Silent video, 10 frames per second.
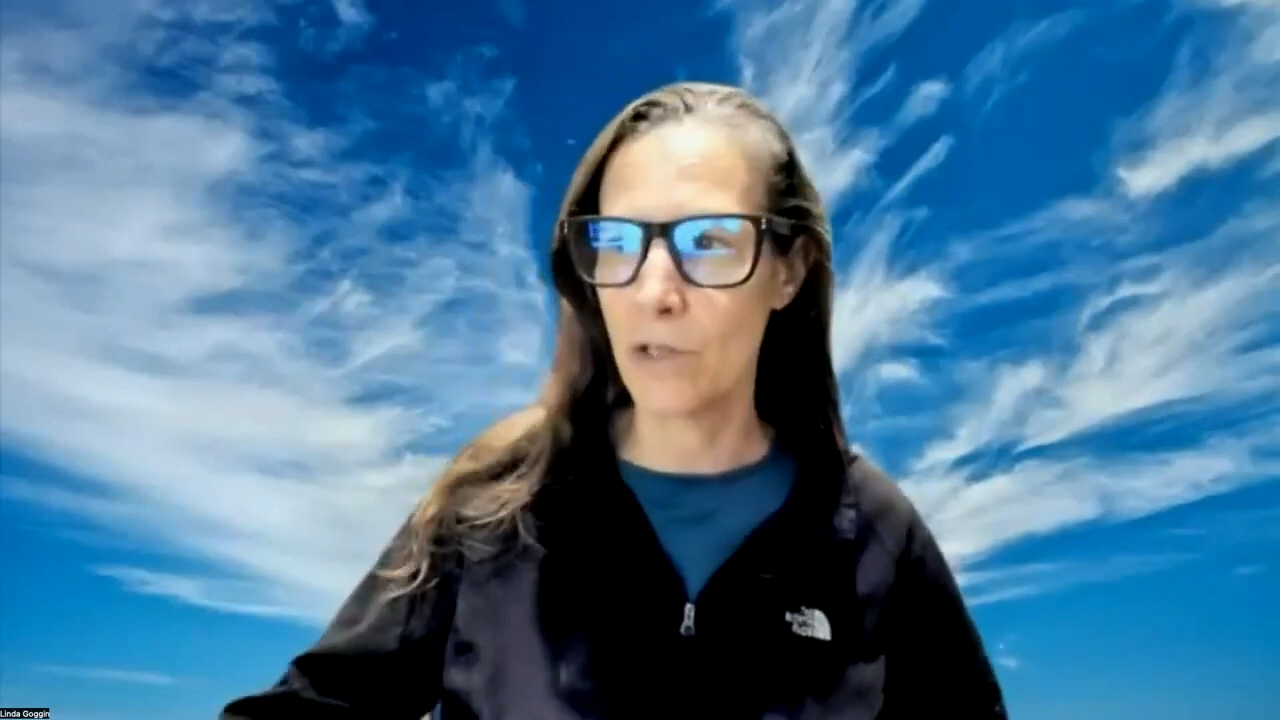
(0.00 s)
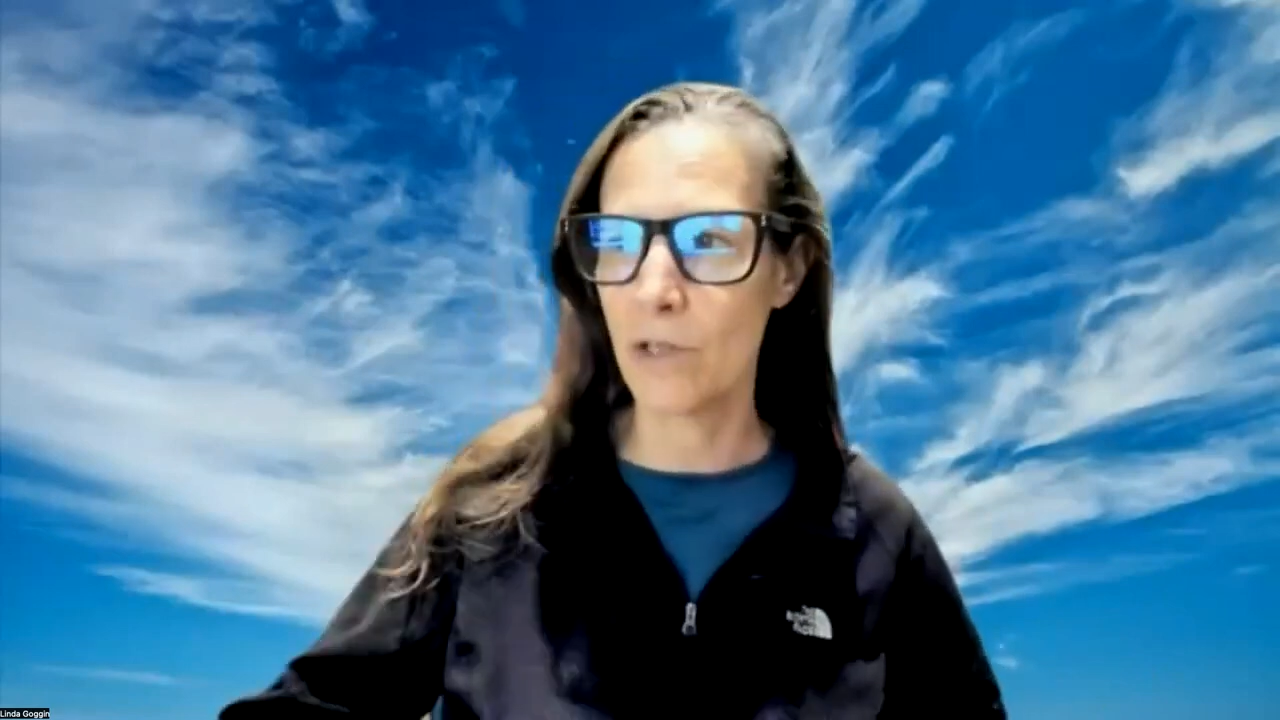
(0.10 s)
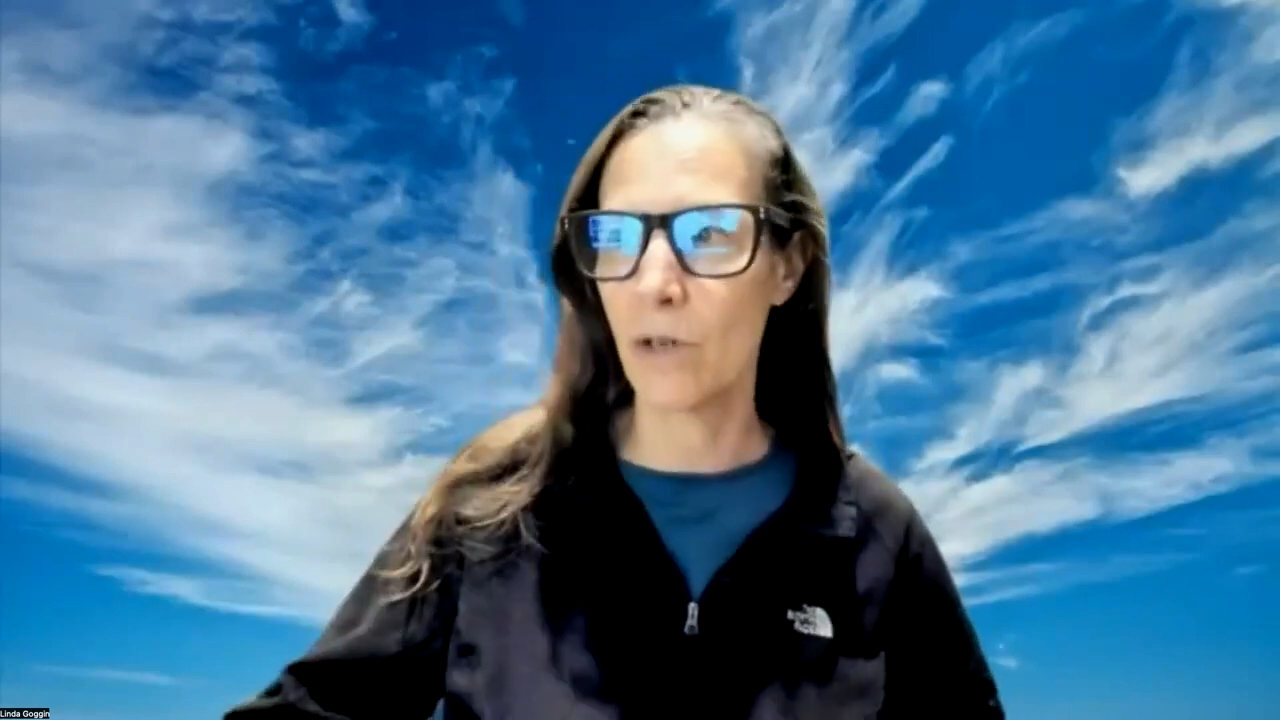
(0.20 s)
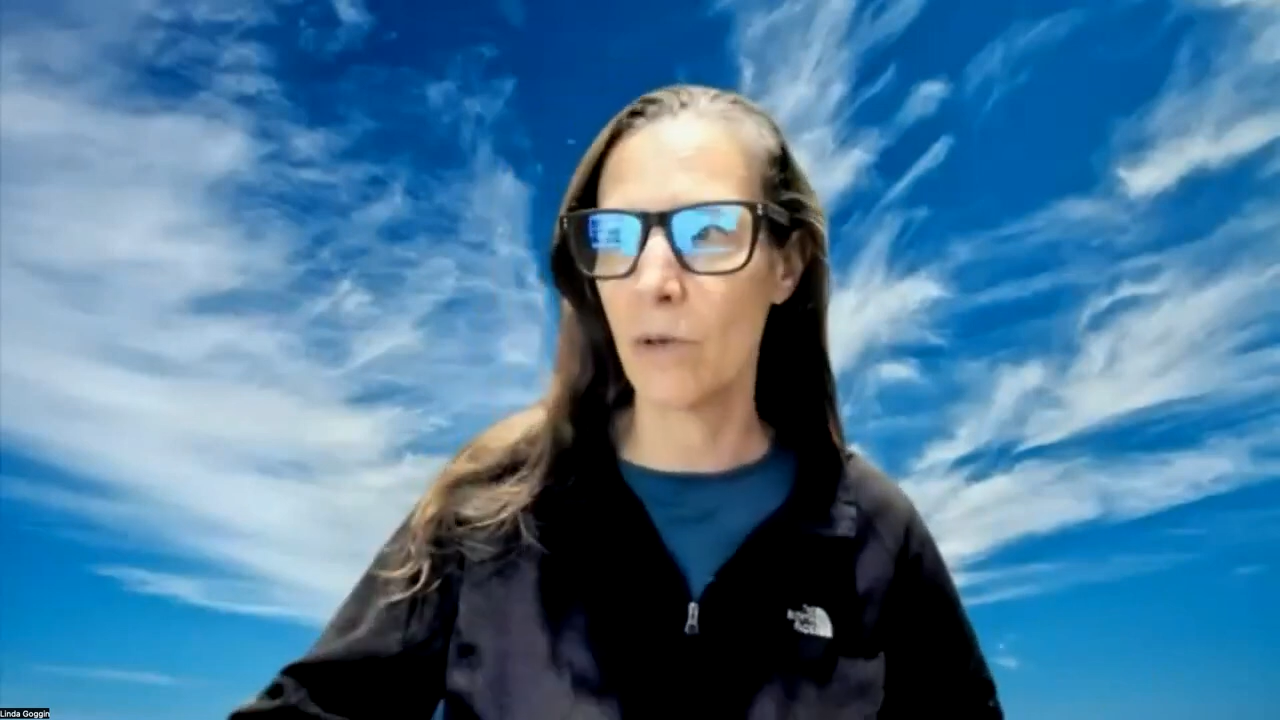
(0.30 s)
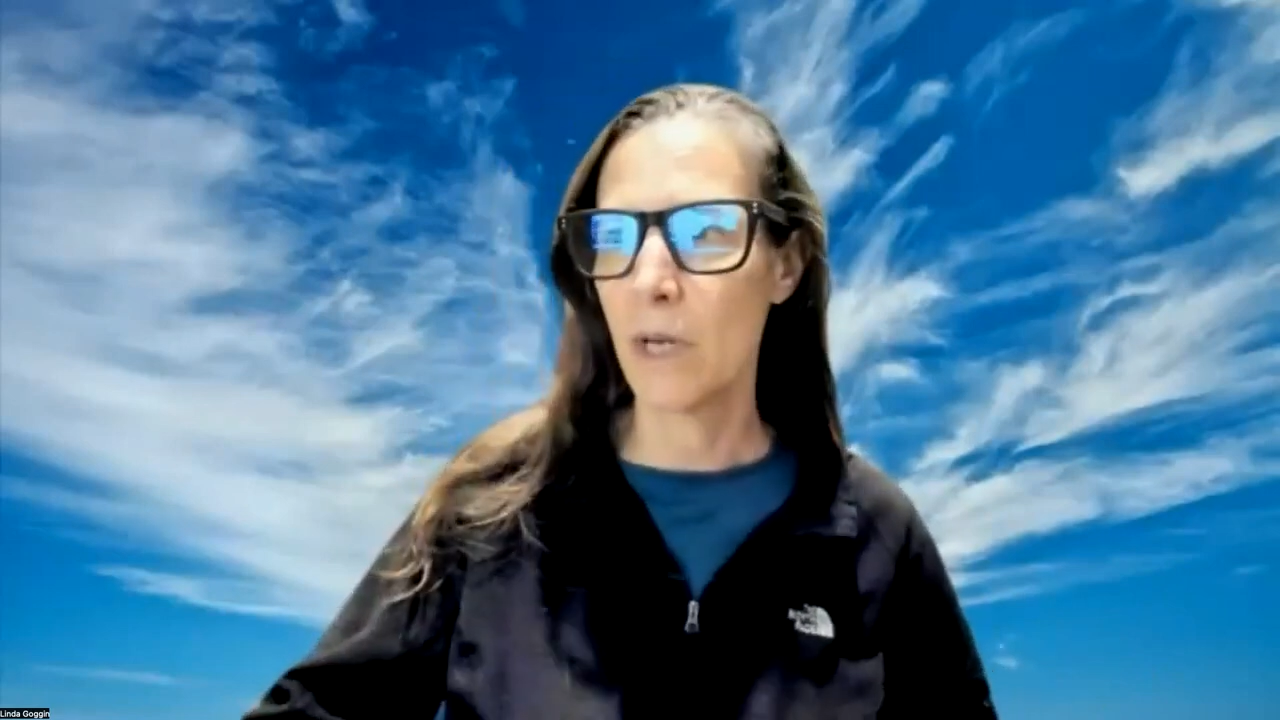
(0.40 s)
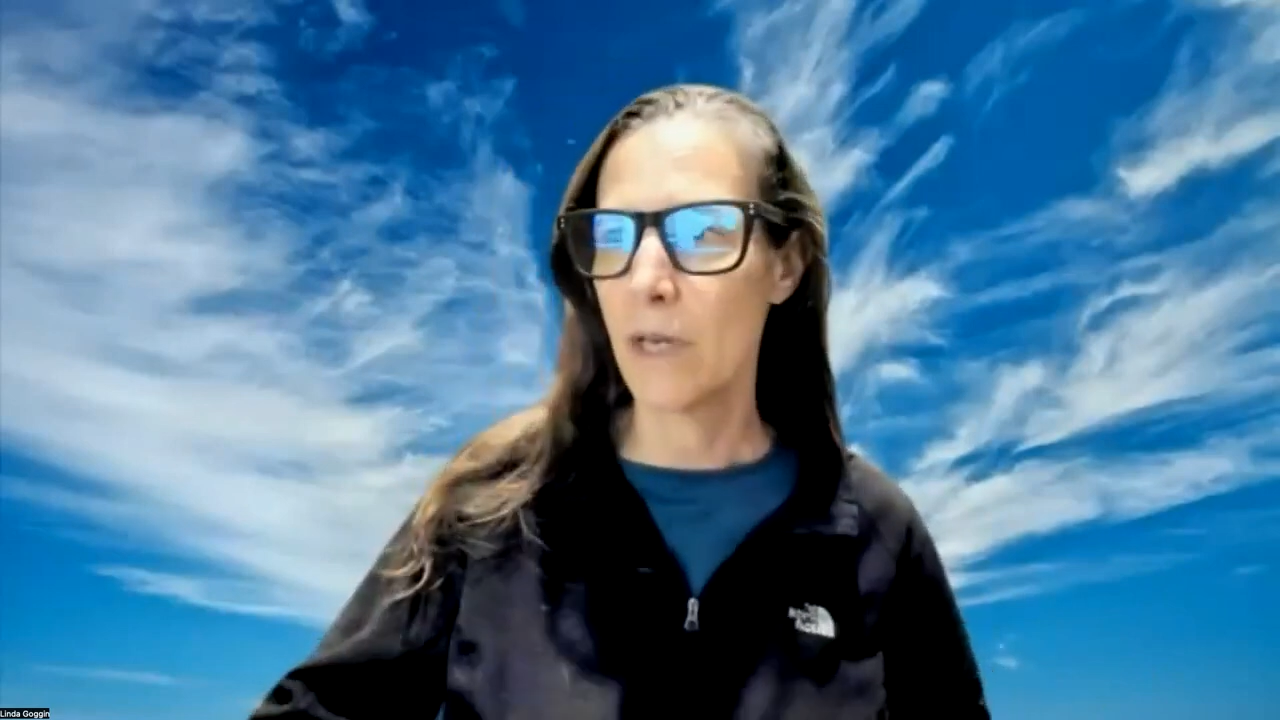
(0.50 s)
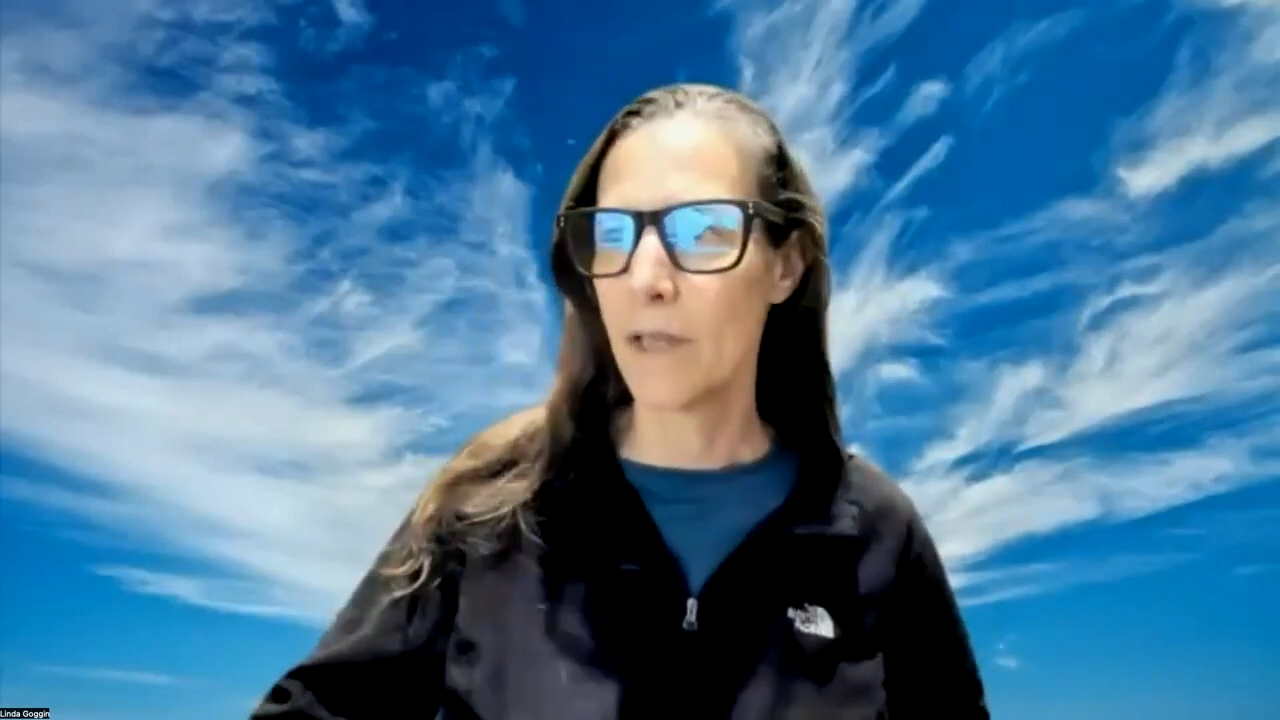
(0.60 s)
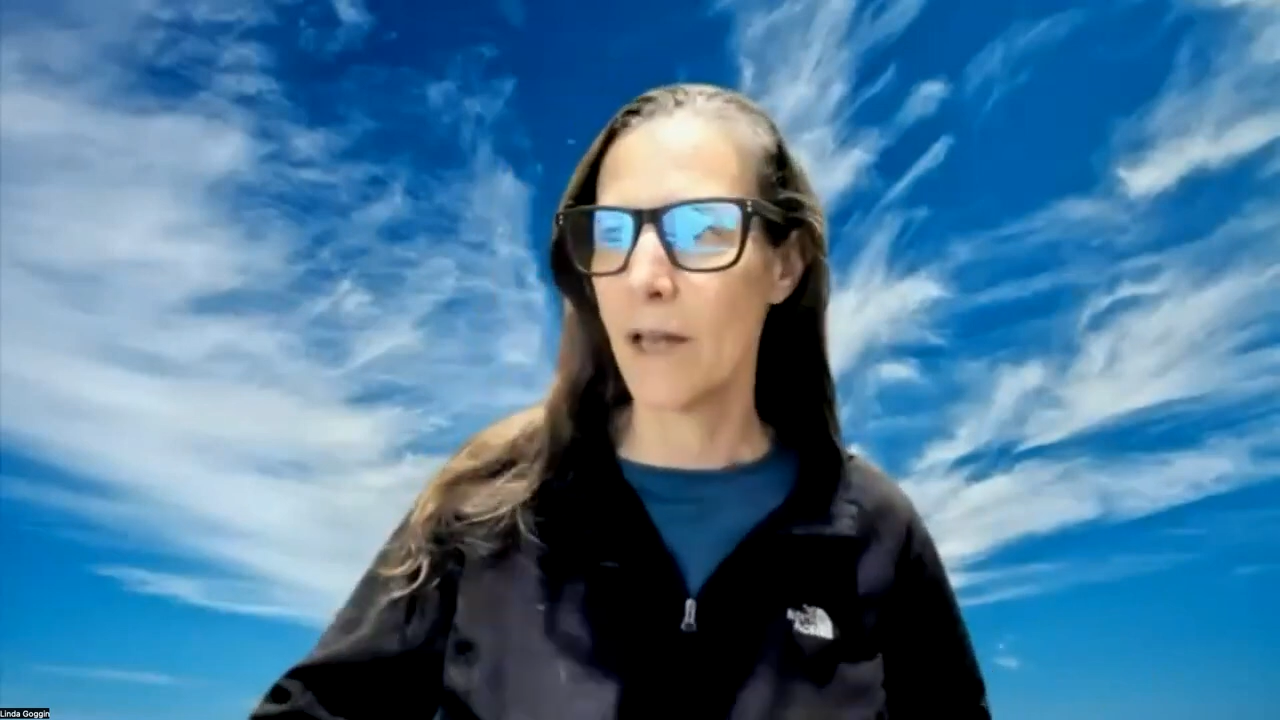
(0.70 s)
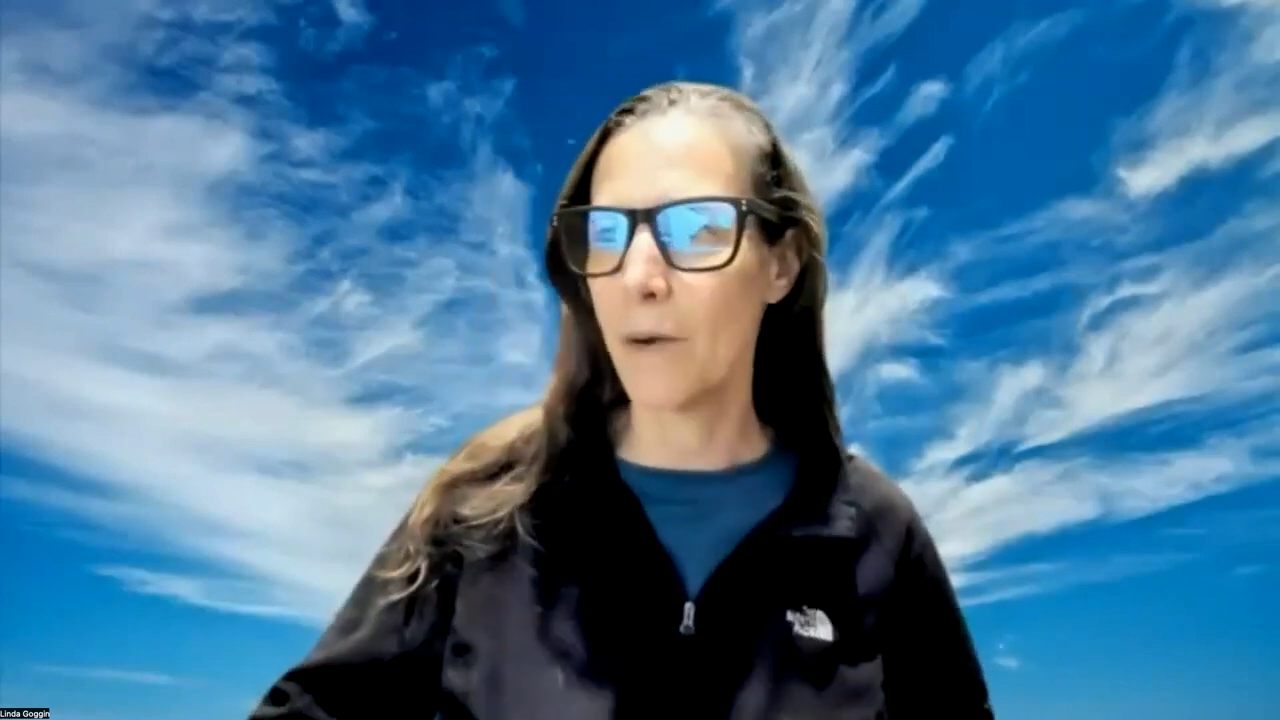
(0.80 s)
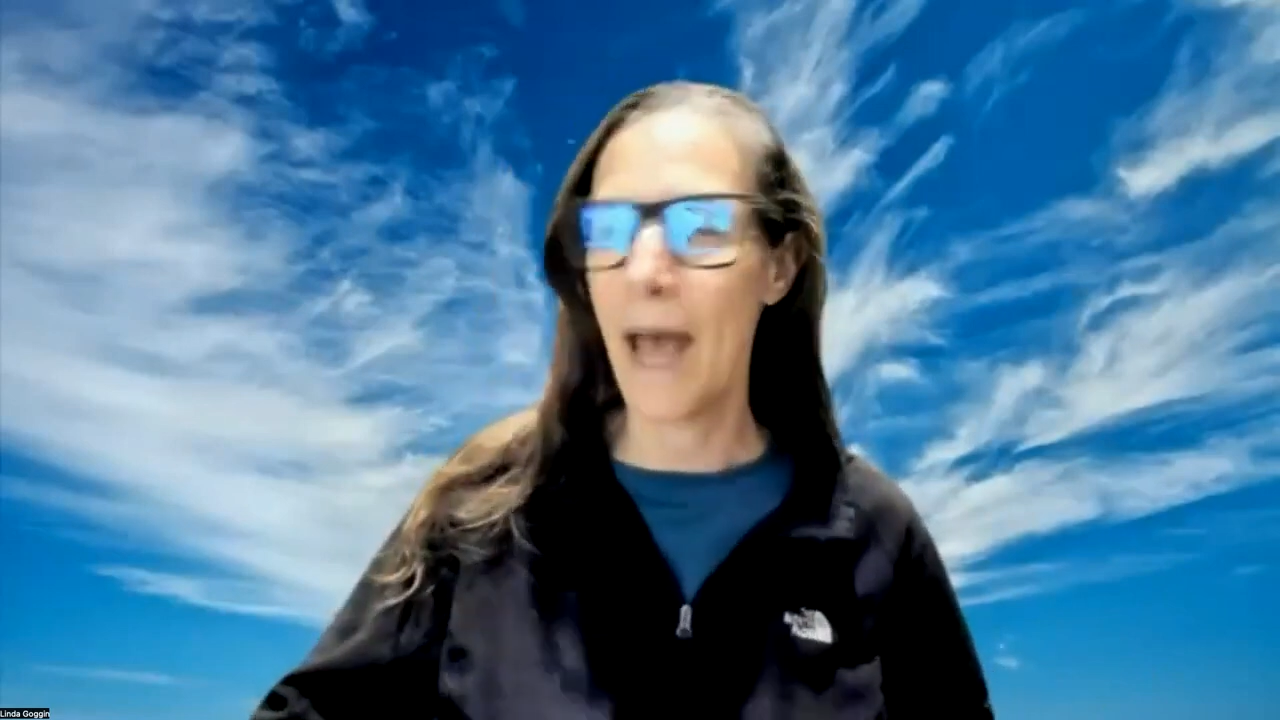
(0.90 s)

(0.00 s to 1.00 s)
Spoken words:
So I would